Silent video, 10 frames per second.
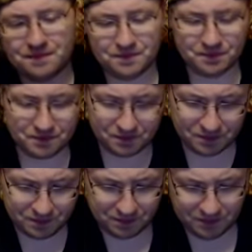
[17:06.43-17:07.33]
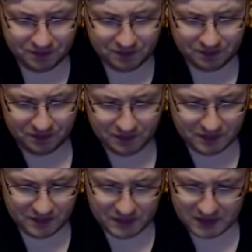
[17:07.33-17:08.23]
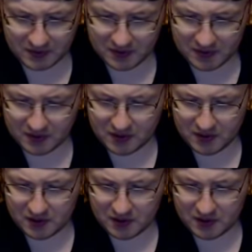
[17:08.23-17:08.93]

(no one is talking)